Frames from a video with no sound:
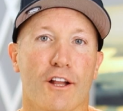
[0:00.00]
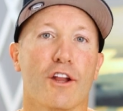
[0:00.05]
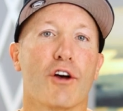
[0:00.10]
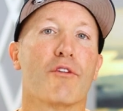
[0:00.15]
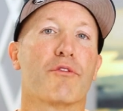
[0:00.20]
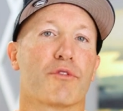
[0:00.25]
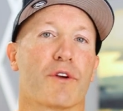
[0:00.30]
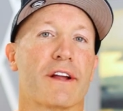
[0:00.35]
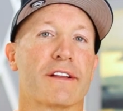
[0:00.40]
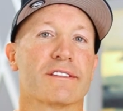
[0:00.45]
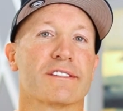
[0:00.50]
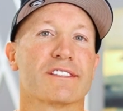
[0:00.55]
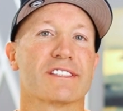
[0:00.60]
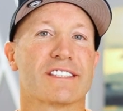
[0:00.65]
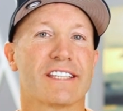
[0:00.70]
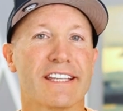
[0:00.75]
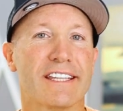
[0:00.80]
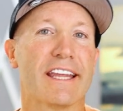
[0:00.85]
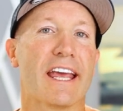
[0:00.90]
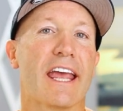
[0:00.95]
Hello friends,
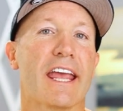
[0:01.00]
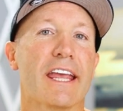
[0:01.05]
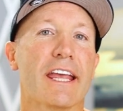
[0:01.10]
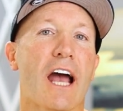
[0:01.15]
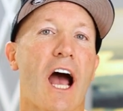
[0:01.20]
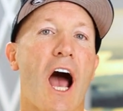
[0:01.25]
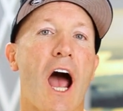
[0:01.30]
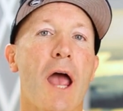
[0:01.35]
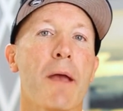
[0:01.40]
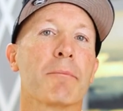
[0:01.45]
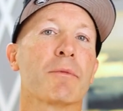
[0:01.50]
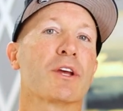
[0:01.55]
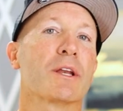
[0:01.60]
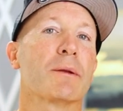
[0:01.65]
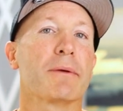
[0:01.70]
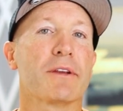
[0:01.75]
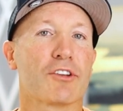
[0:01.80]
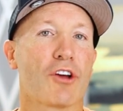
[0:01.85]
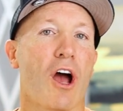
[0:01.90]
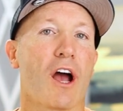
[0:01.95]
today I'm going
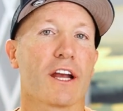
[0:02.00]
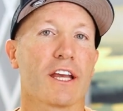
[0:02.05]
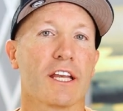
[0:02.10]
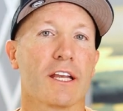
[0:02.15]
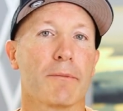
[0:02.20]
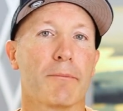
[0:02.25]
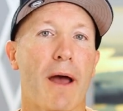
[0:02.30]
to be talking